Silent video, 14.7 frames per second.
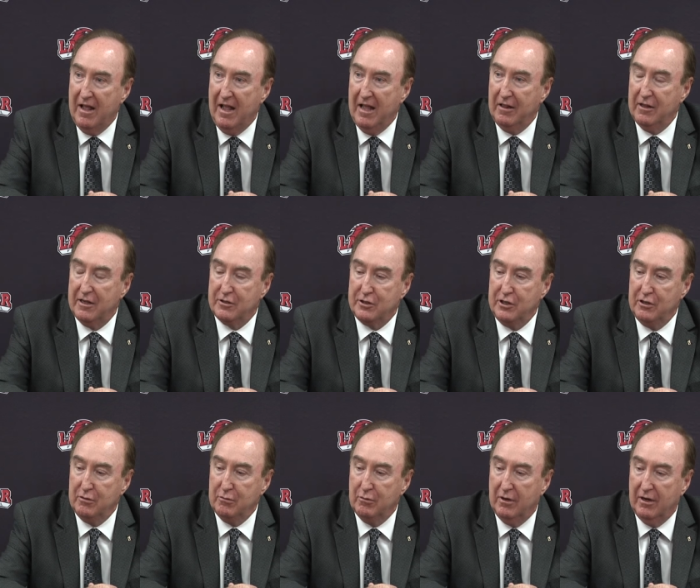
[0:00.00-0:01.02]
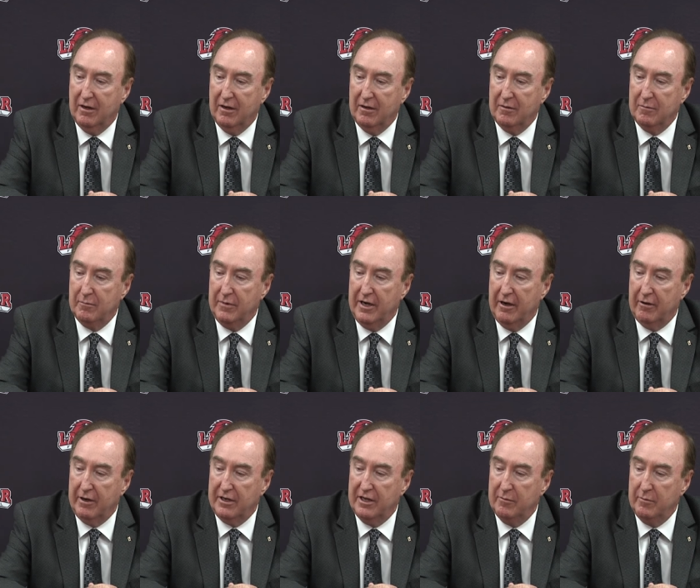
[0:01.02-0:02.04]
LSU, uh,
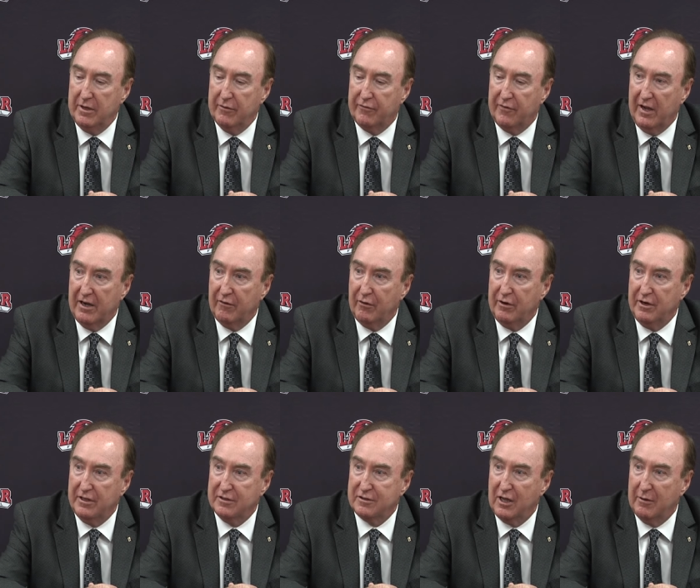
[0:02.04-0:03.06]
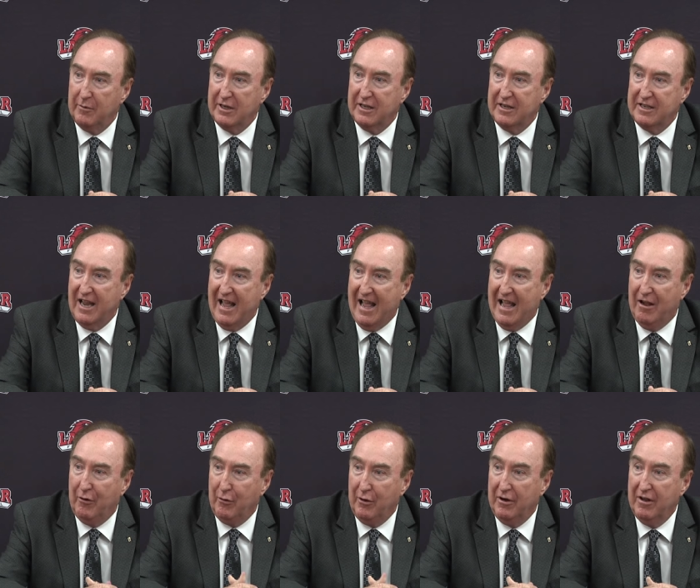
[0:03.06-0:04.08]
Mainieri did me a favor. He's coming to
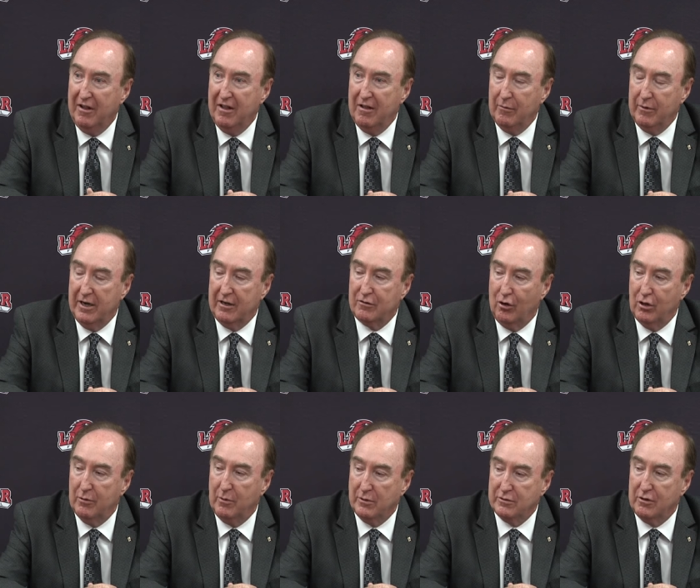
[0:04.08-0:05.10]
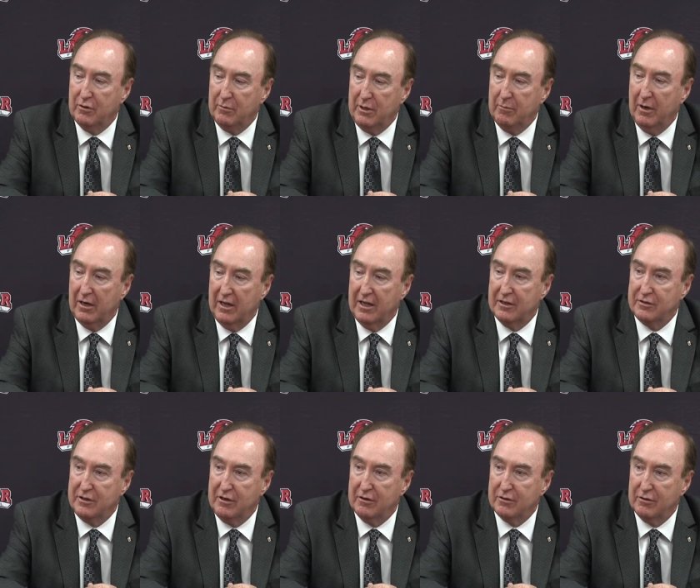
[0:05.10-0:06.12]
town. And I told him it was going to be my last
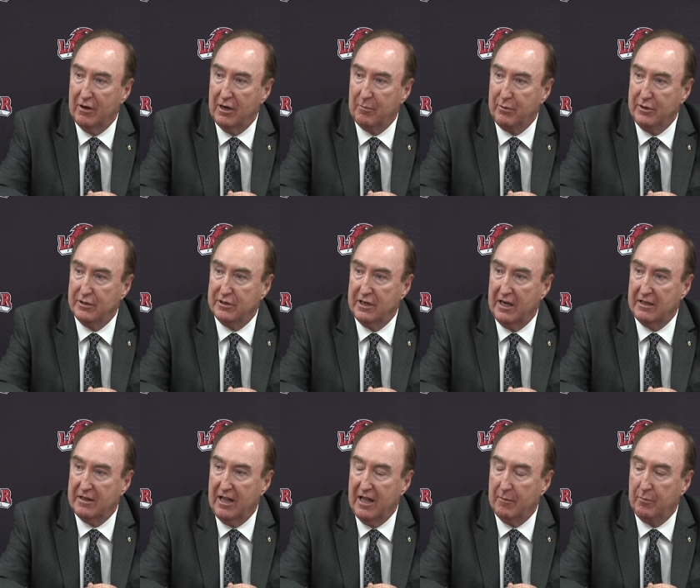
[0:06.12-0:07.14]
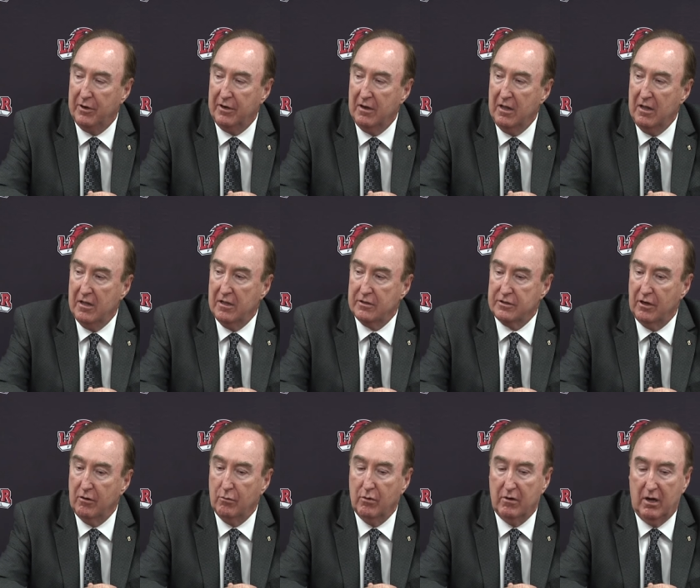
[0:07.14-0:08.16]
year, so I appreciate that. But so